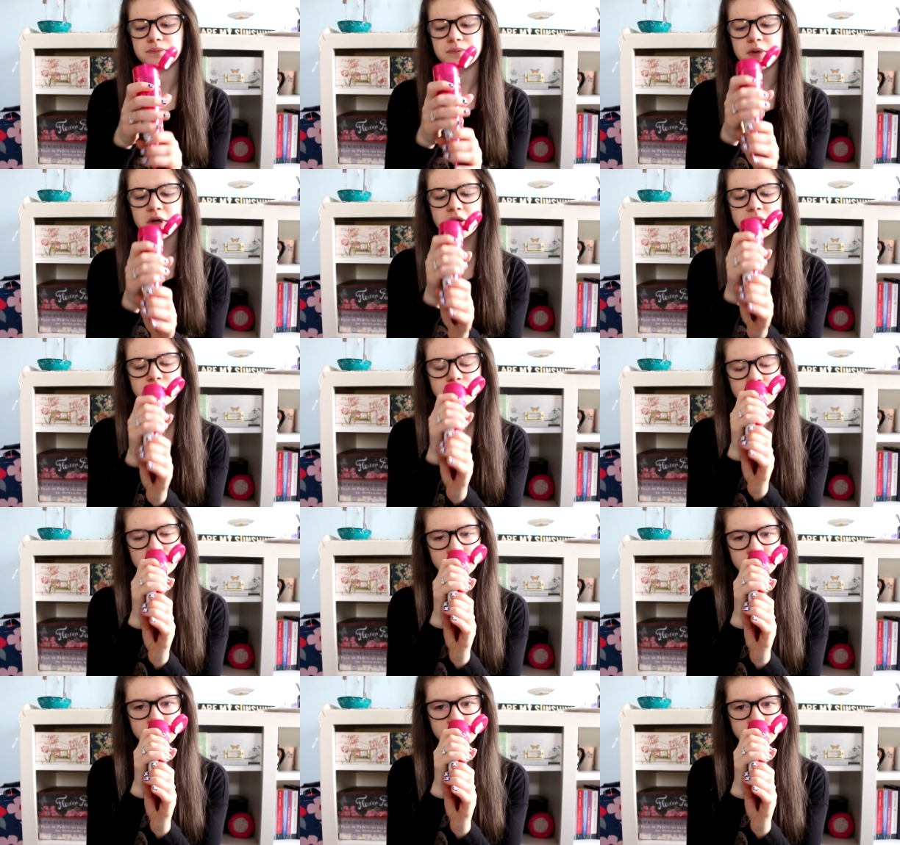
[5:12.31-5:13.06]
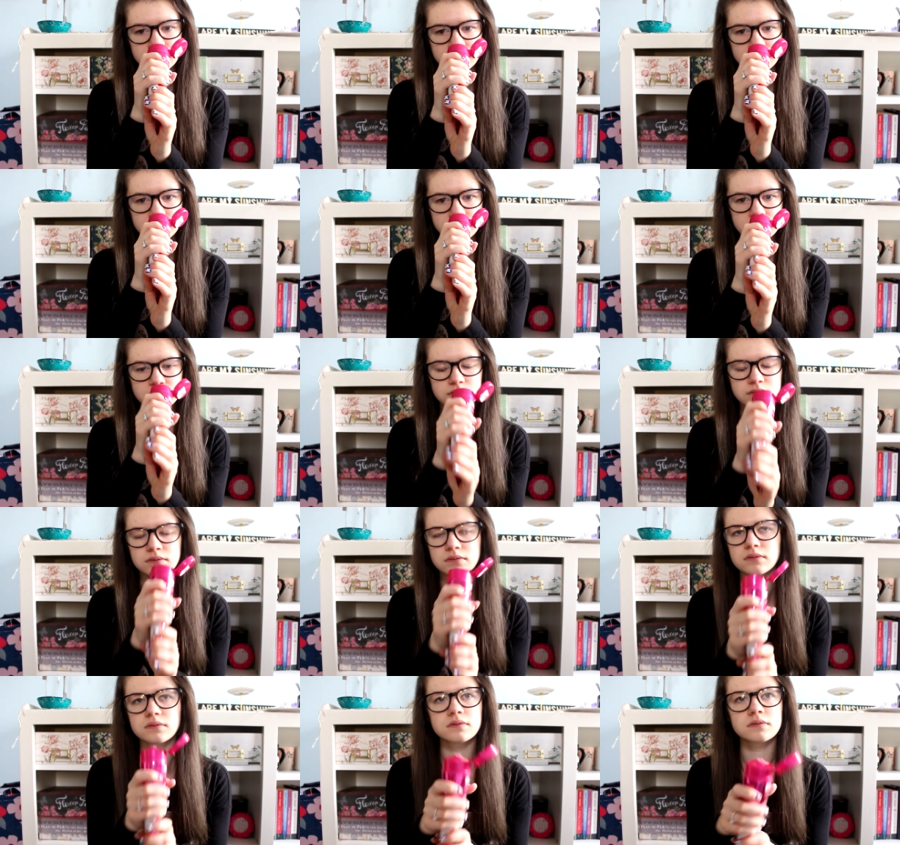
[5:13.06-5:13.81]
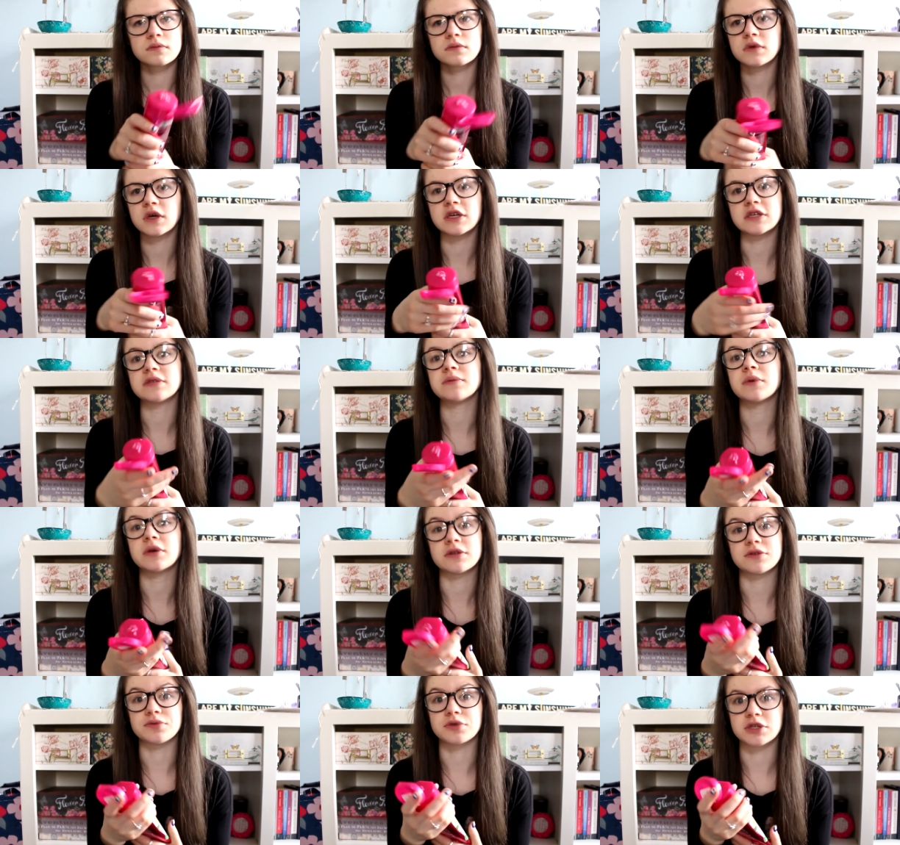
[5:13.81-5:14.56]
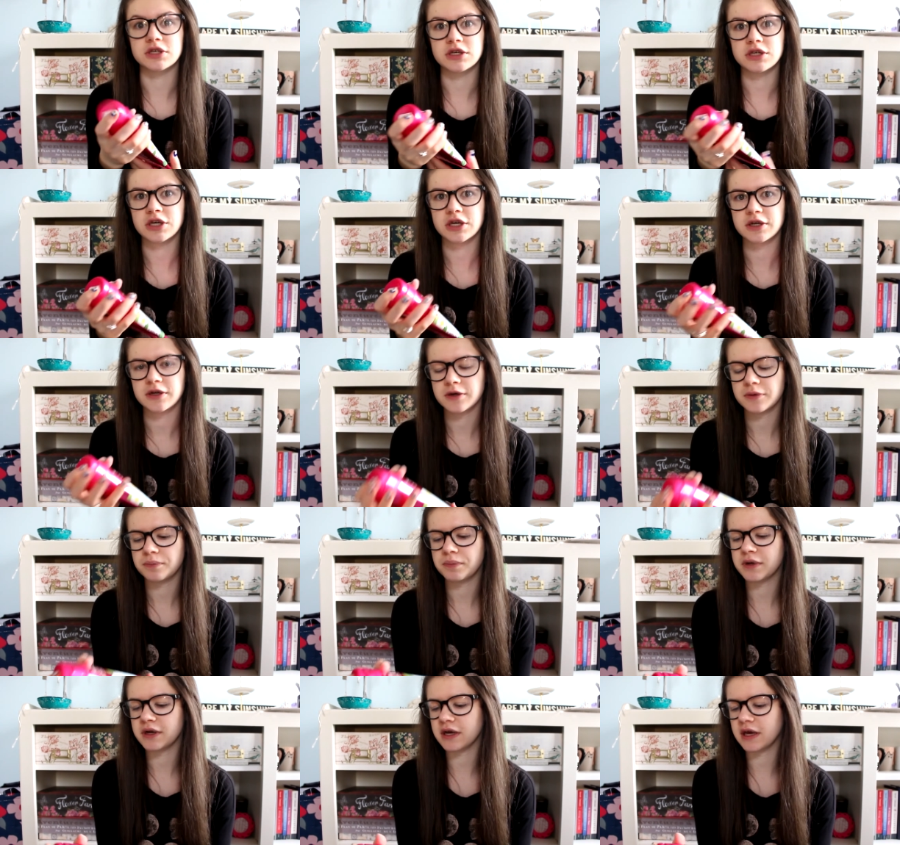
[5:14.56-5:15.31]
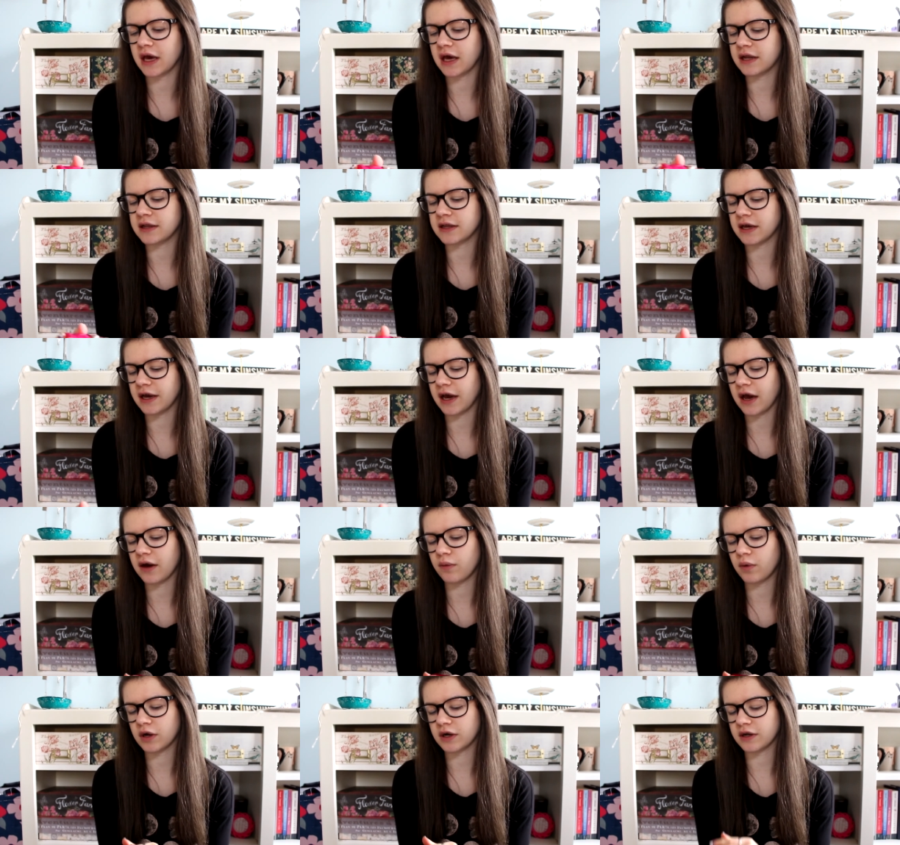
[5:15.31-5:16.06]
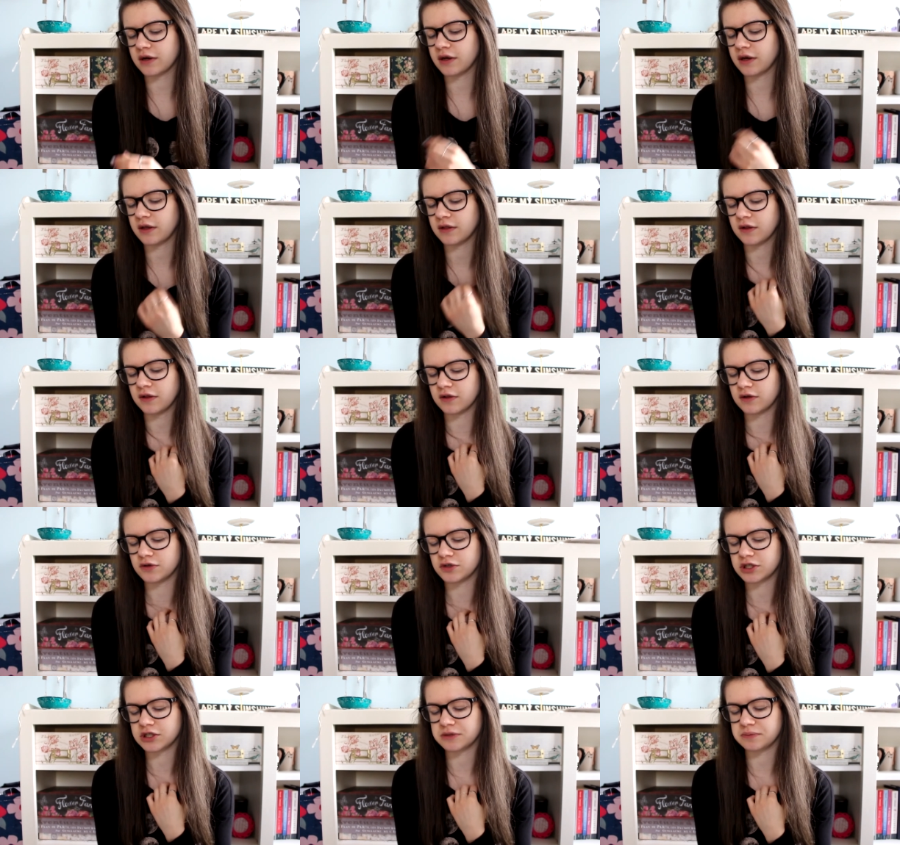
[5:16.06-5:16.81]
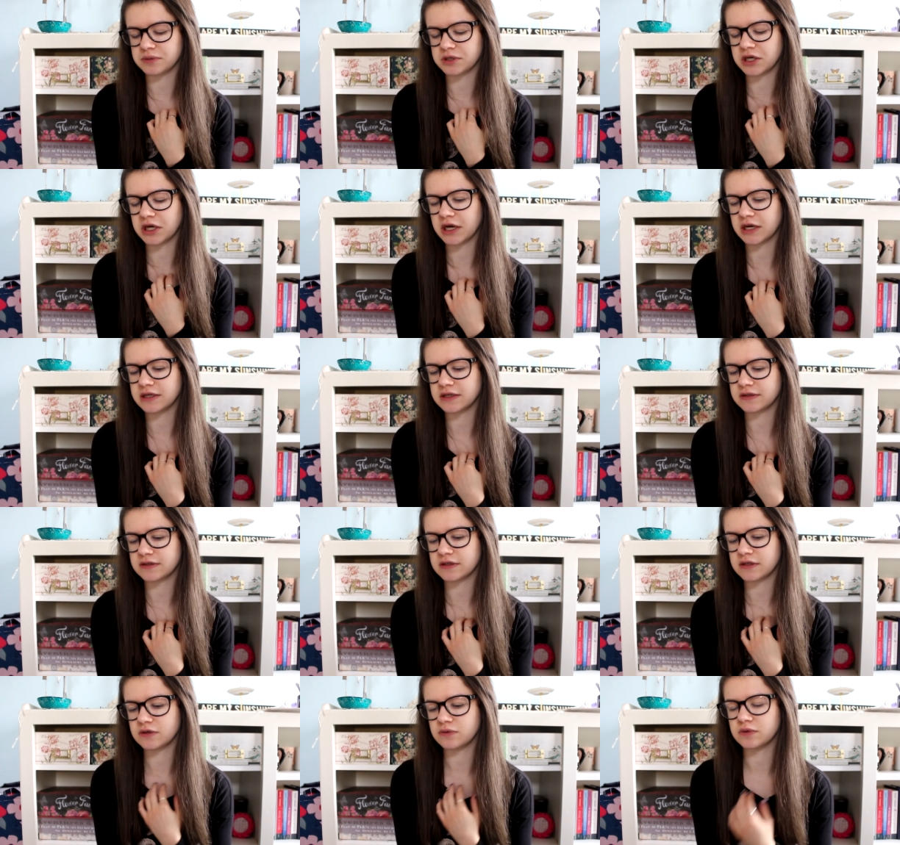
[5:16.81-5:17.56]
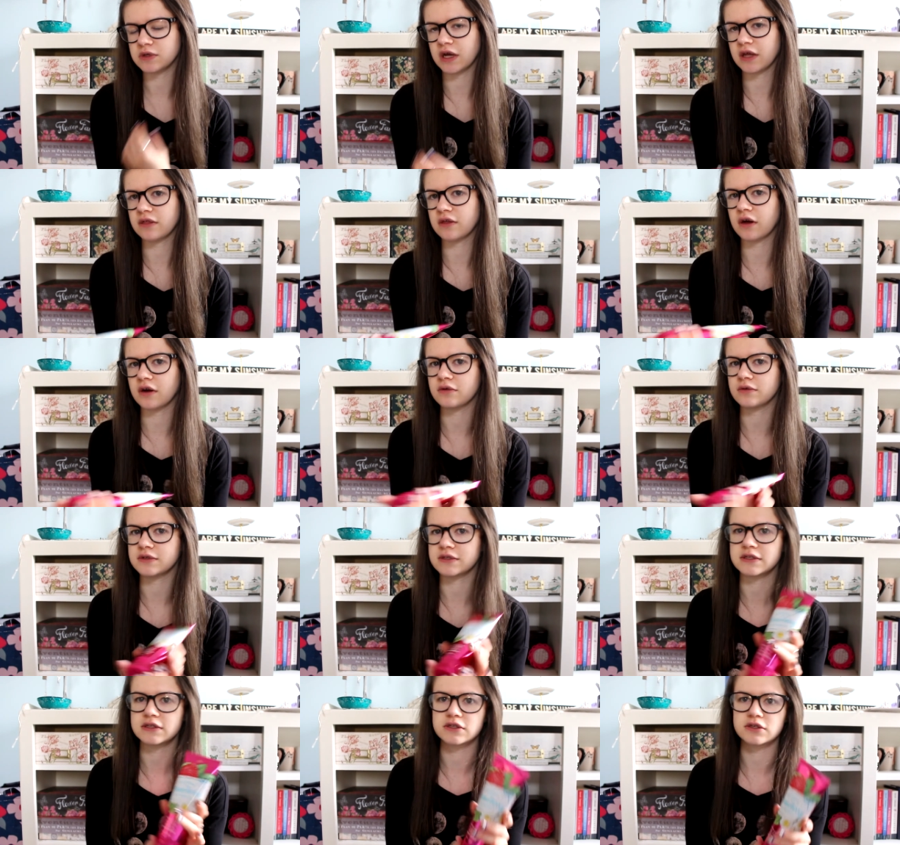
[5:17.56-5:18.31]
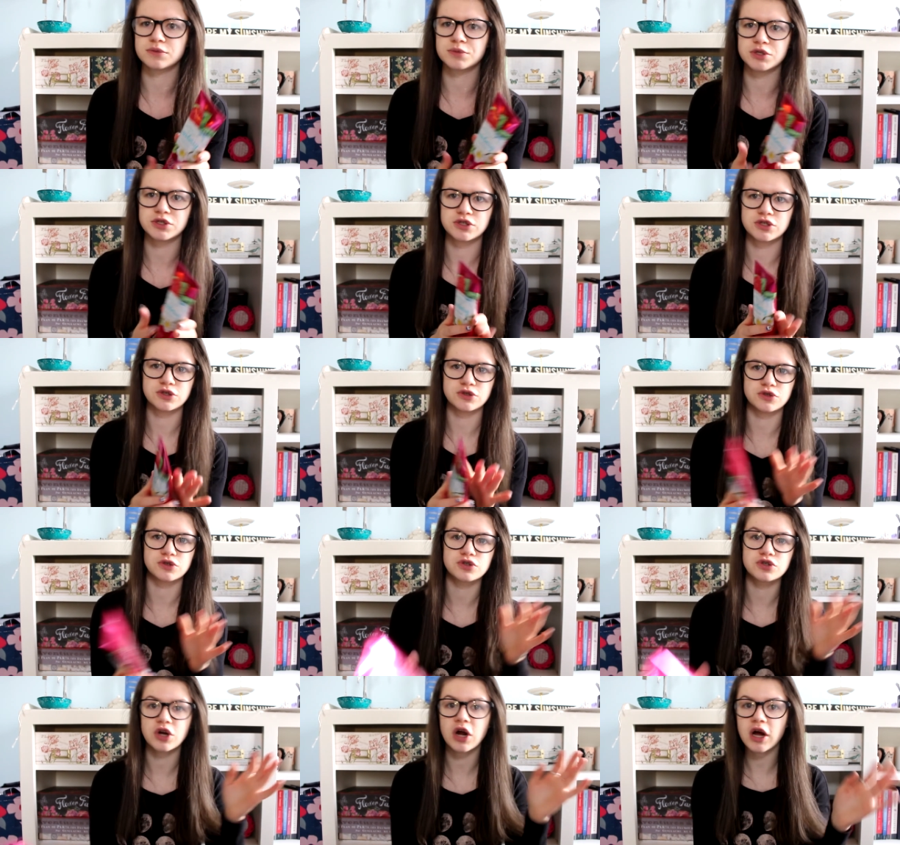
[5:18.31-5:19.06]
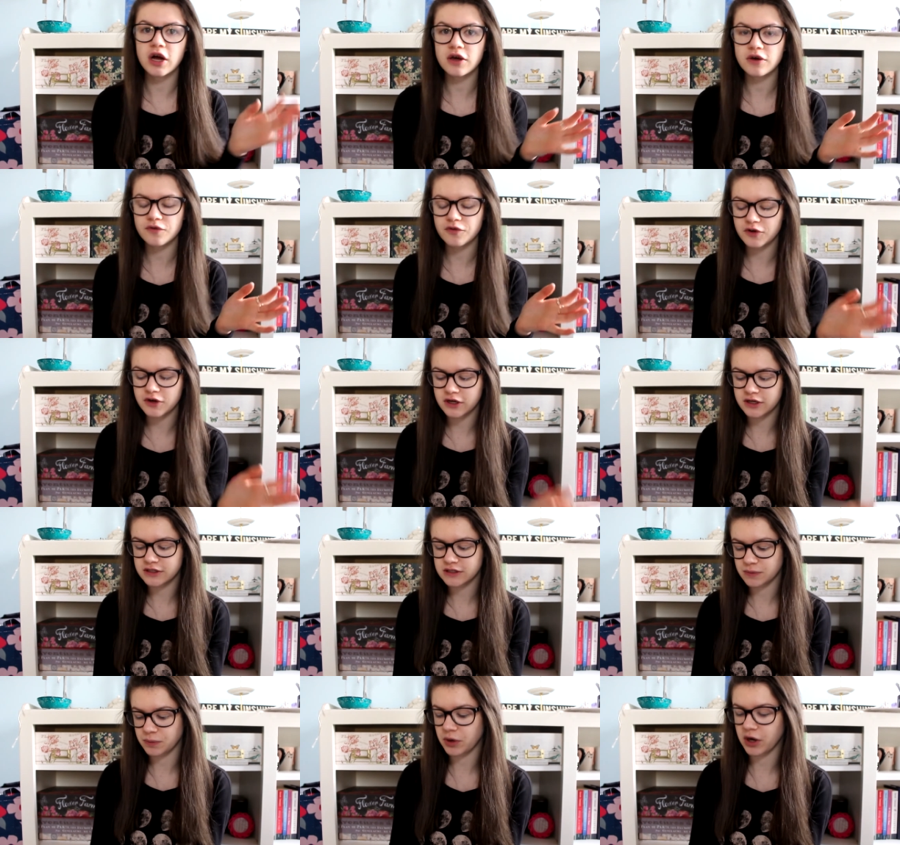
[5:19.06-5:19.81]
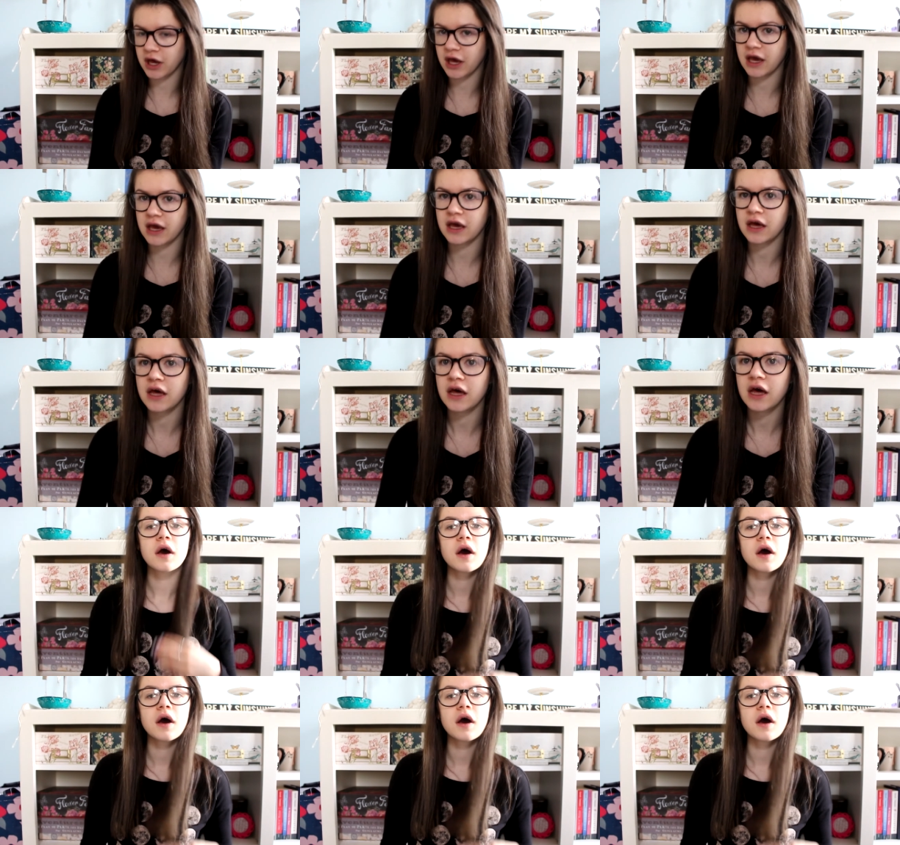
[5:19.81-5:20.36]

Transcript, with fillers: But it smells really good. But again, like I wanted it in the lotion because it I thought it was a little bit too strong for a spray.